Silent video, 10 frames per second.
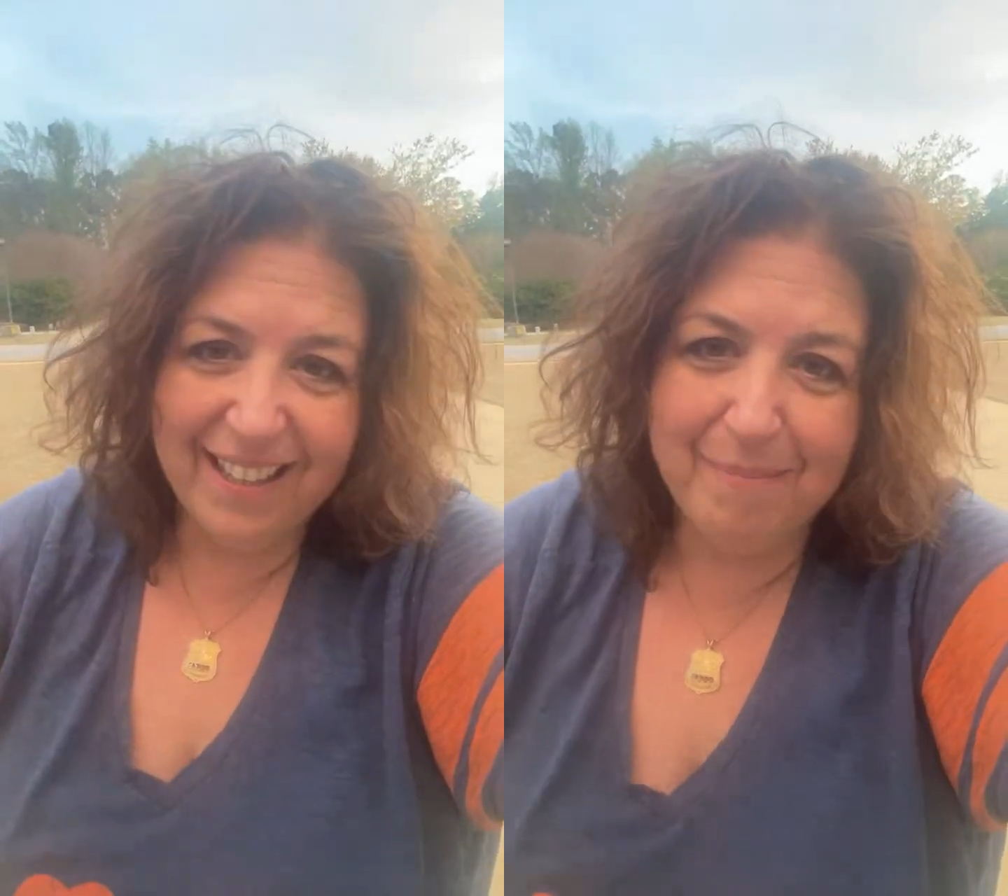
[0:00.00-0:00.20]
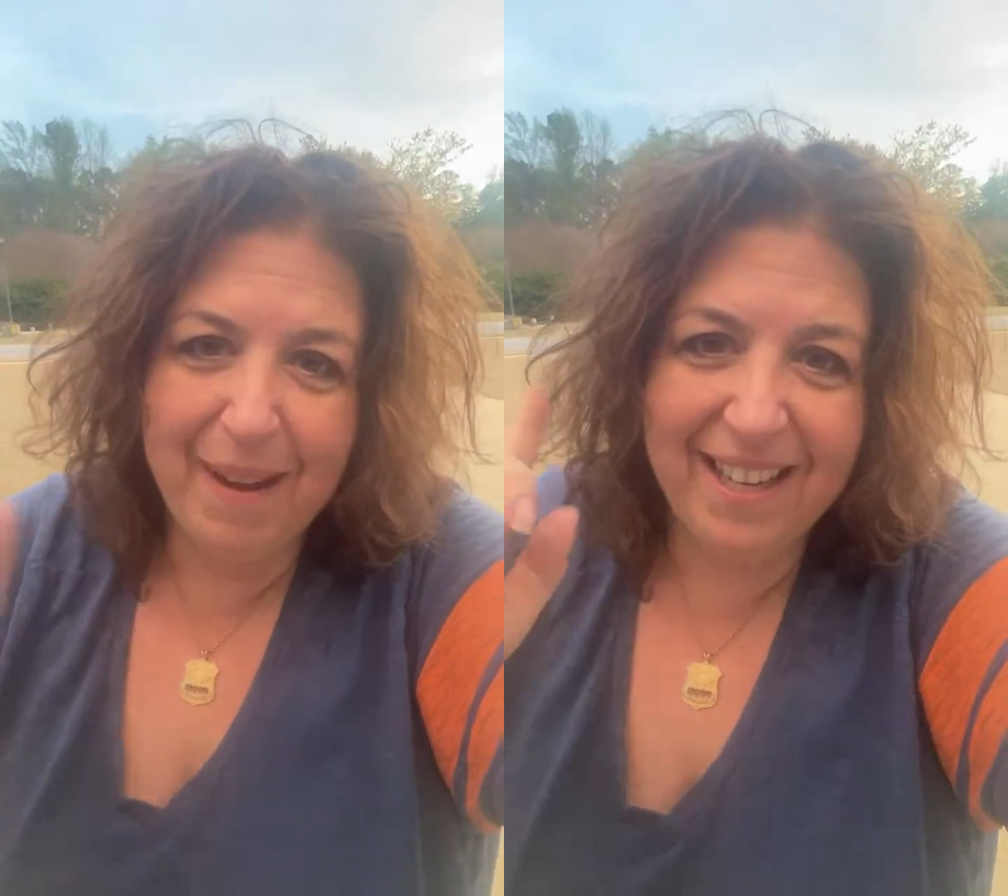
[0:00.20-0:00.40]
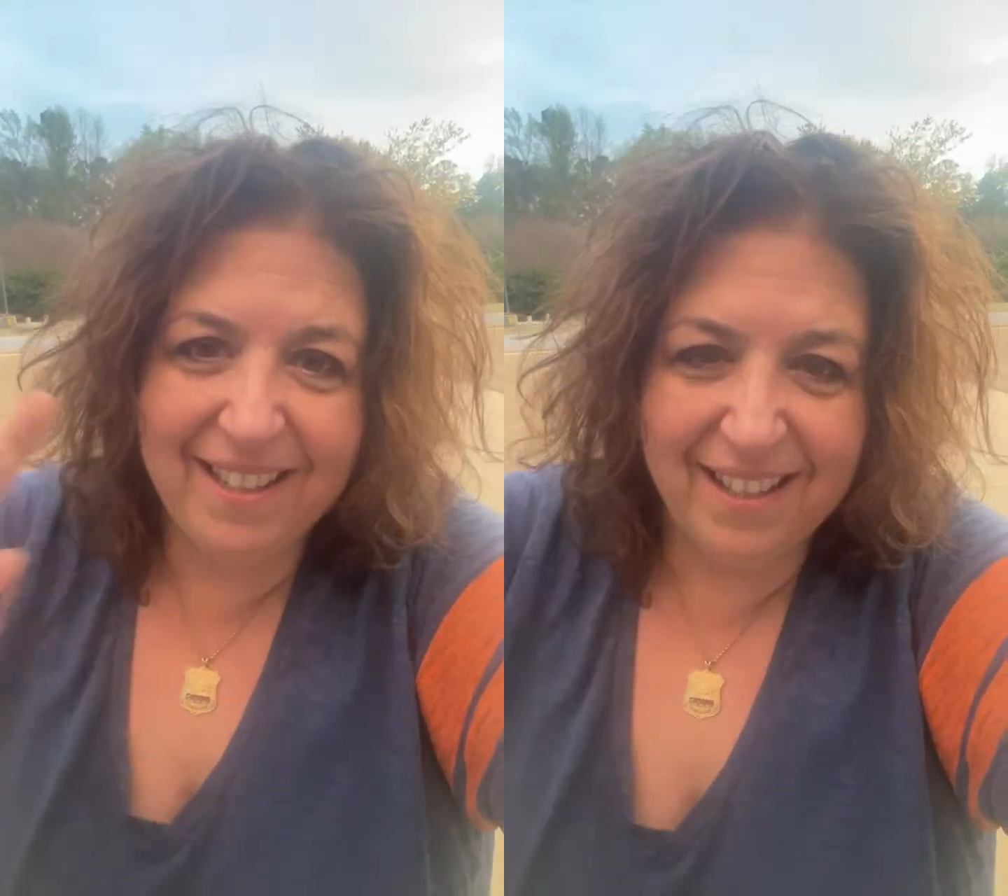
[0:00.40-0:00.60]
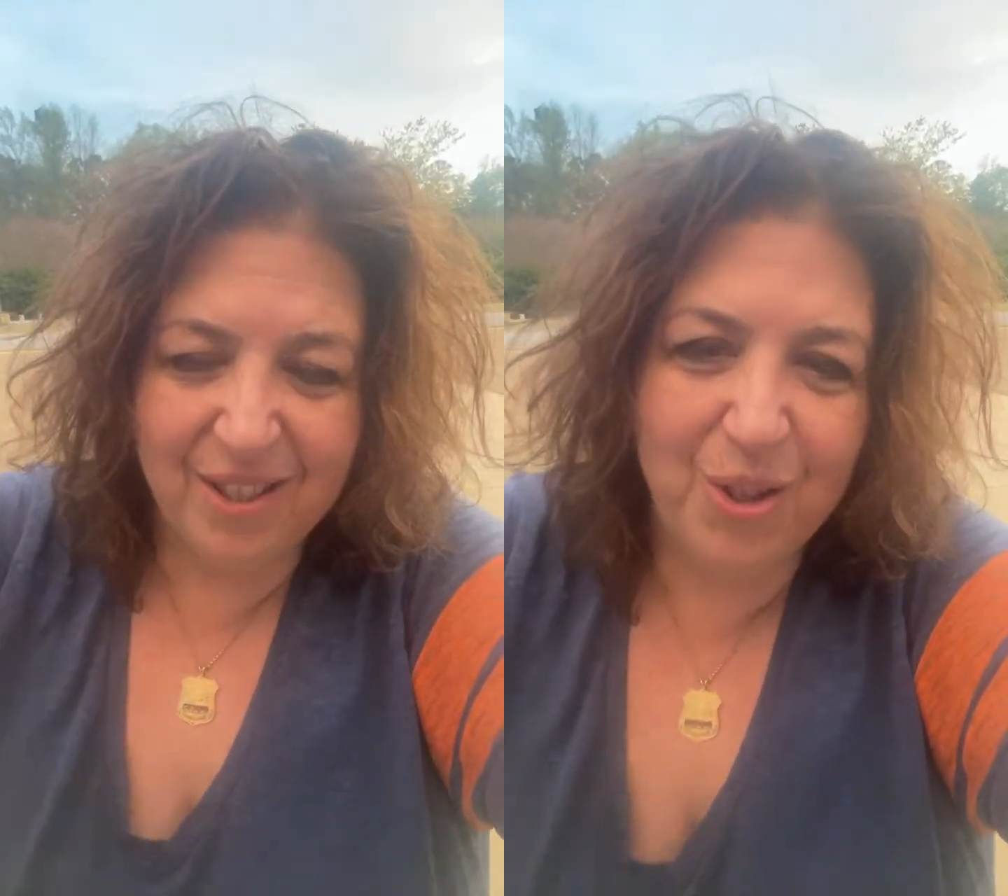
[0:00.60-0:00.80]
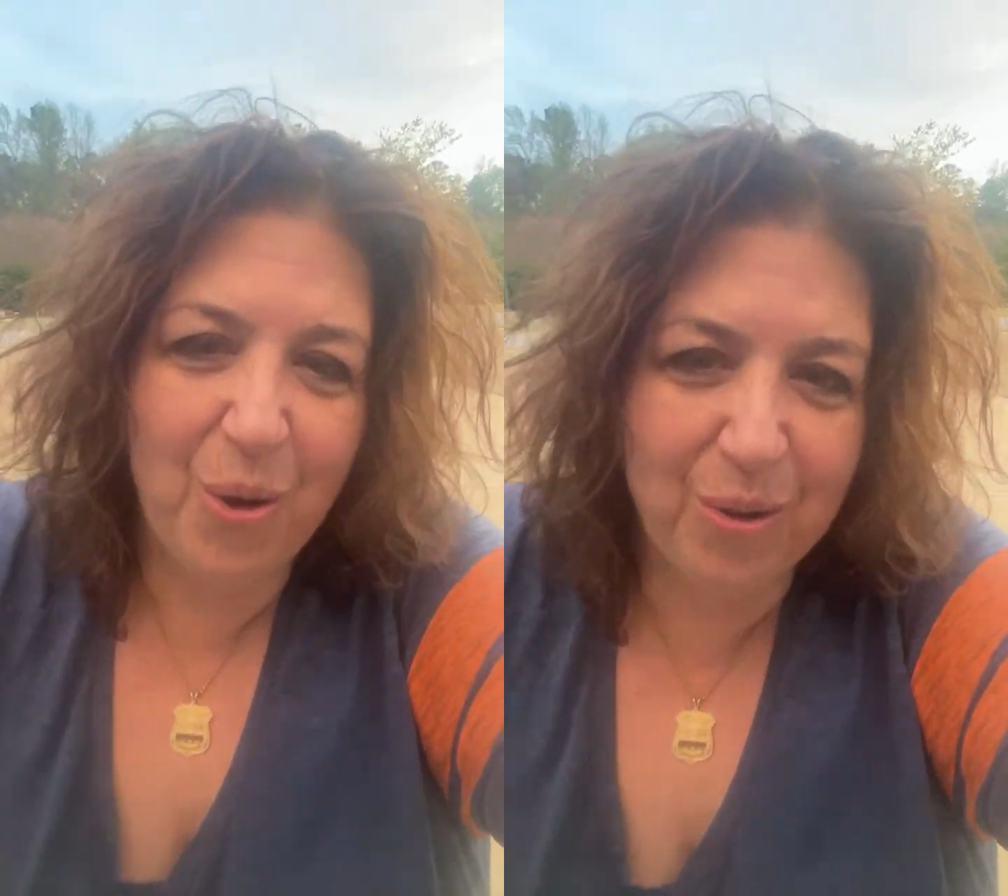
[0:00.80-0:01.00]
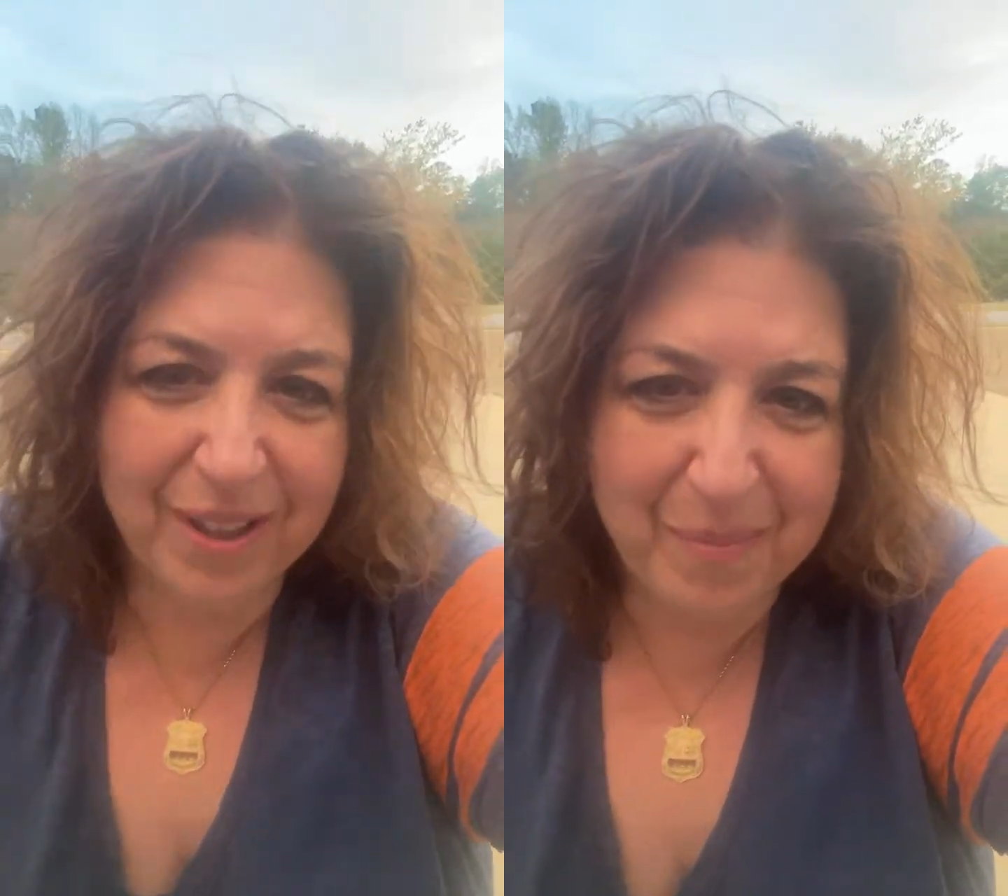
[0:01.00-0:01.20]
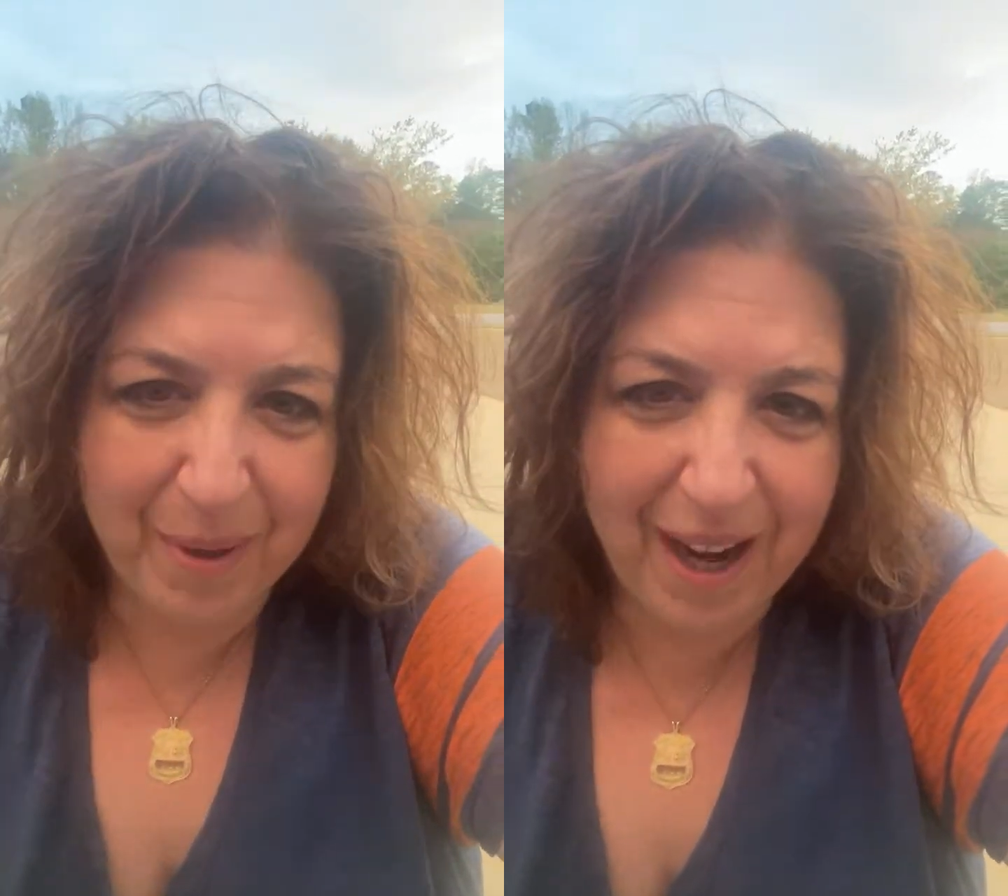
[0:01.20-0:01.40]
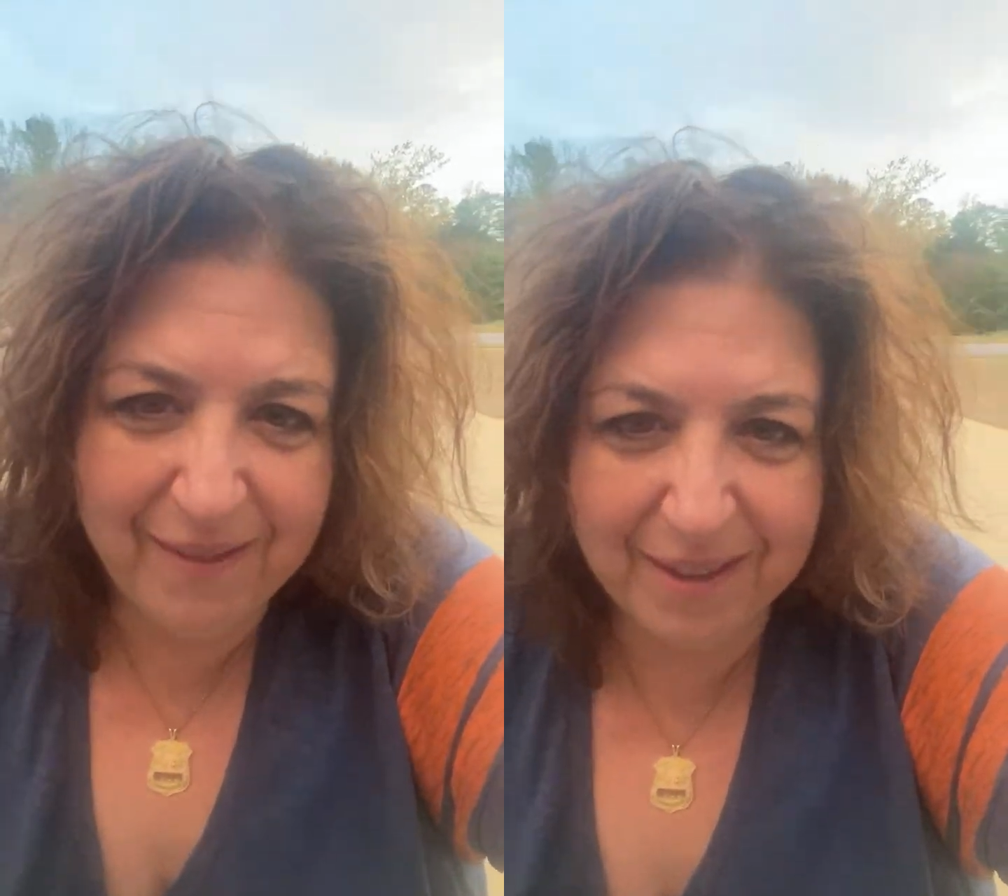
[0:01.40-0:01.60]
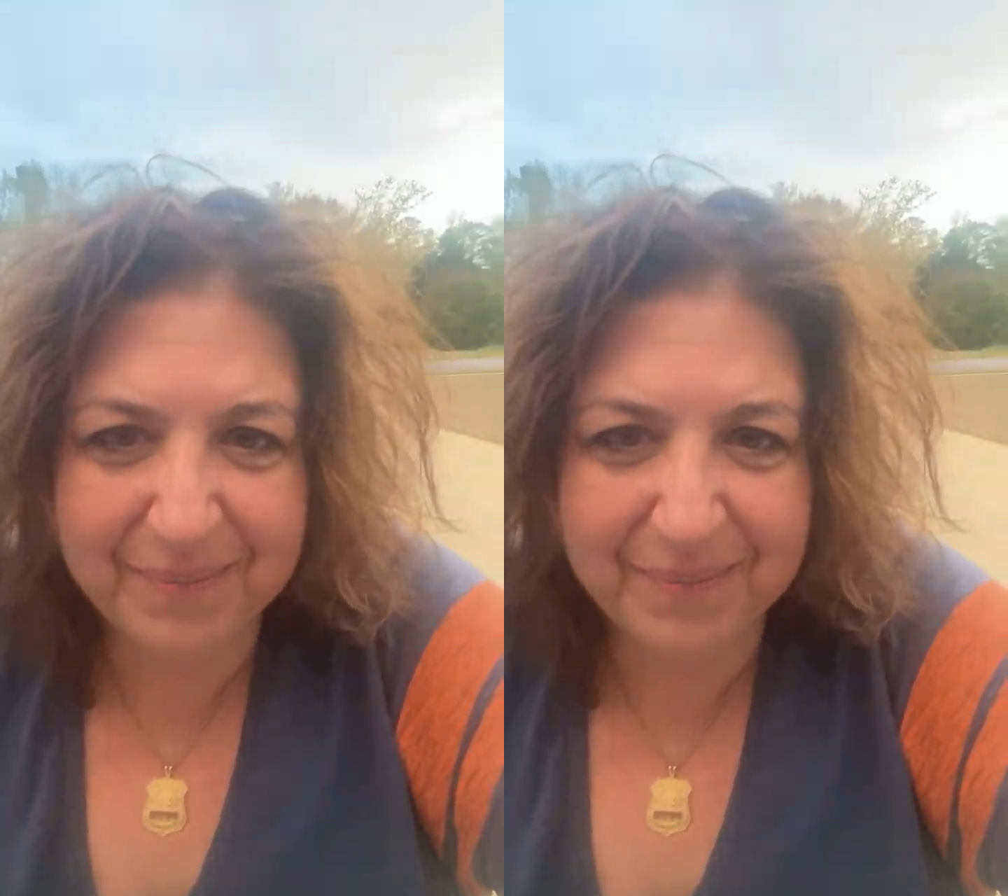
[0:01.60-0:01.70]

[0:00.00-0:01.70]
makes this totally private.